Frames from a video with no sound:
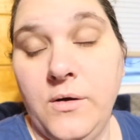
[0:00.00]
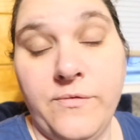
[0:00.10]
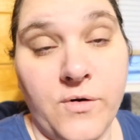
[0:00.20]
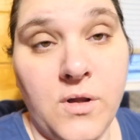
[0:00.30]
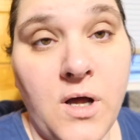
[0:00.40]

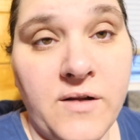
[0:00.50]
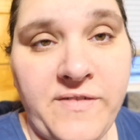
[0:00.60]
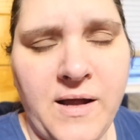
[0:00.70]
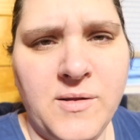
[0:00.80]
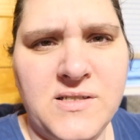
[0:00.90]
for a lot of
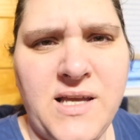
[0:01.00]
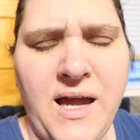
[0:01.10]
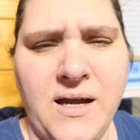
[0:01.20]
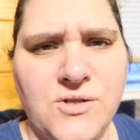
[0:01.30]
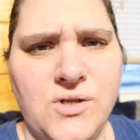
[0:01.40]
families,
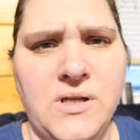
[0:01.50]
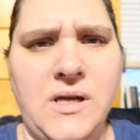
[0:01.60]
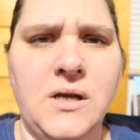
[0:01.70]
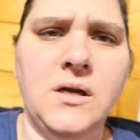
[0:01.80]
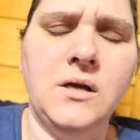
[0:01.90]

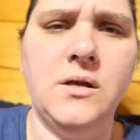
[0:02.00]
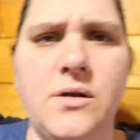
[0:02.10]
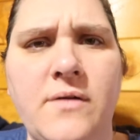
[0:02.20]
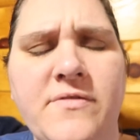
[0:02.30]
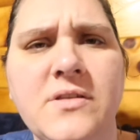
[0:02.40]
actually,
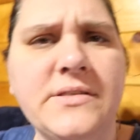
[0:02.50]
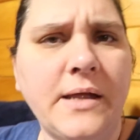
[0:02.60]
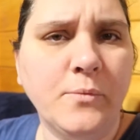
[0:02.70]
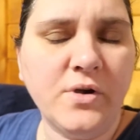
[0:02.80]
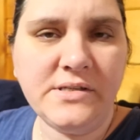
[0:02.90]
not for the
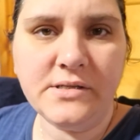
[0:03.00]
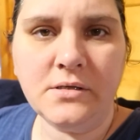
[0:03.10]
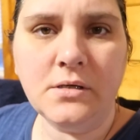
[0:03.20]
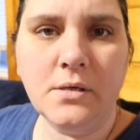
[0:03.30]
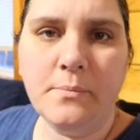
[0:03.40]
same
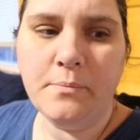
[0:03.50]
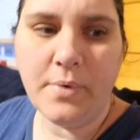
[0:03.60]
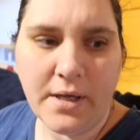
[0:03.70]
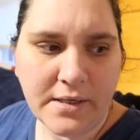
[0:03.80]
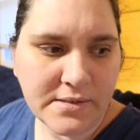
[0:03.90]
reason,
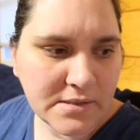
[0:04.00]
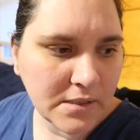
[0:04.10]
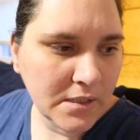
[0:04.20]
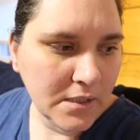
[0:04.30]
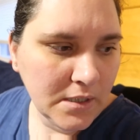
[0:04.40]
but
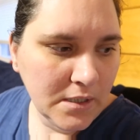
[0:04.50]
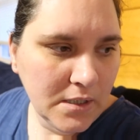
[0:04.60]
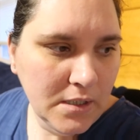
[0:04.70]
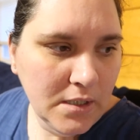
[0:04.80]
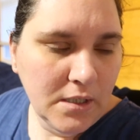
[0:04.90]

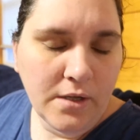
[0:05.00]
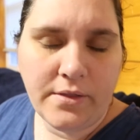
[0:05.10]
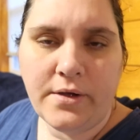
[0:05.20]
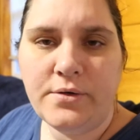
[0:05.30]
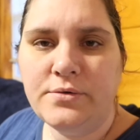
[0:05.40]

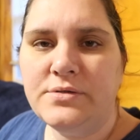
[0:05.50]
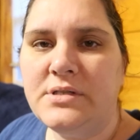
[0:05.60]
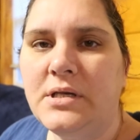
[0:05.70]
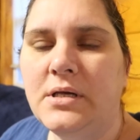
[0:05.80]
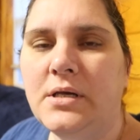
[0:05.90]

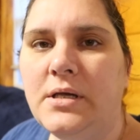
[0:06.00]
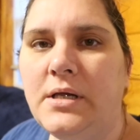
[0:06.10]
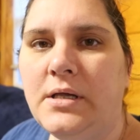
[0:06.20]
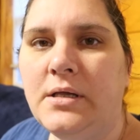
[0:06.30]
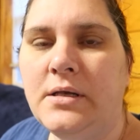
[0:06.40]
those
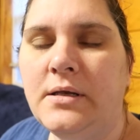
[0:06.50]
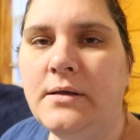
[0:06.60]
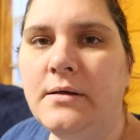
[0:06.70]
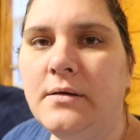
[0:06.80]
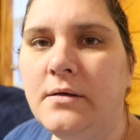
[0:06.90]
in
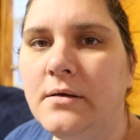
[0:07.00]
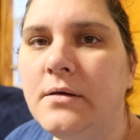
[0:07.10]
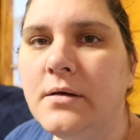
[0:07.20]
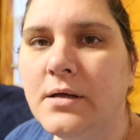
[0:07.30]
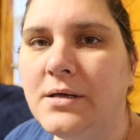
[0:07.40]

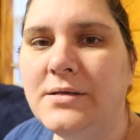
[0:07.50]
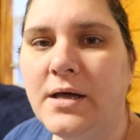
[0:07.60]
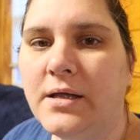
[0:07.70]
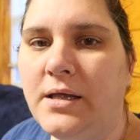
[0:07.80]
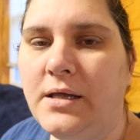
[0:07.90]

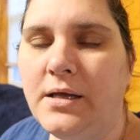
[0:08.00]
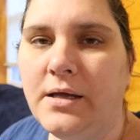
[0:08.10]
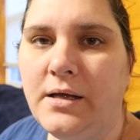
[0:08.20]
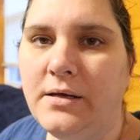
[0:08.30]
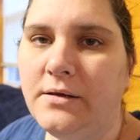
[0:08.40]
Kentucky
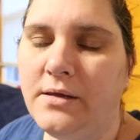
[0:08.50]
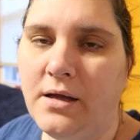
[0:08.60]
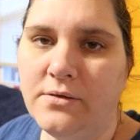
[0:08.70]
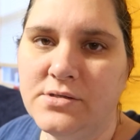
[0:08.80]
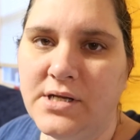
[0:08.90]
and
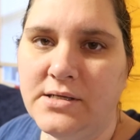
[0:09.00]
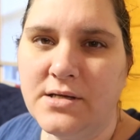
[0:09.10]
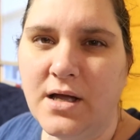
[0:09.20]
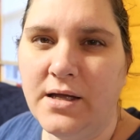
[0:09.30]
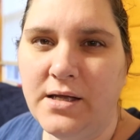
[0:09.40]
the other states
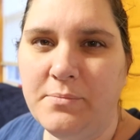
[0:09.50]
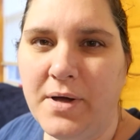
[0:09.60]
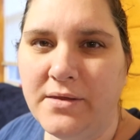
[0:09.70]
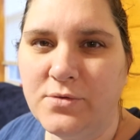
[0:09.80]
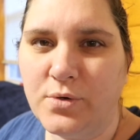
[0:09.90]
that got hit
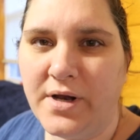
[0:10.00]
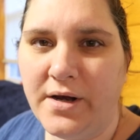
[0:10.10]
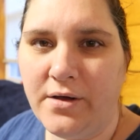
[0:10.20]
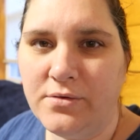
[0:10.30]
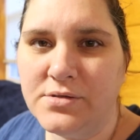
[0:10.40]
by the
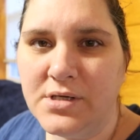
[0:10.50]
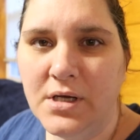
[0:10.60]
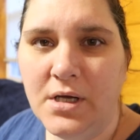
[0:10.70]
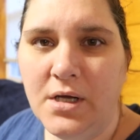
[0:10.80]
tornadoes,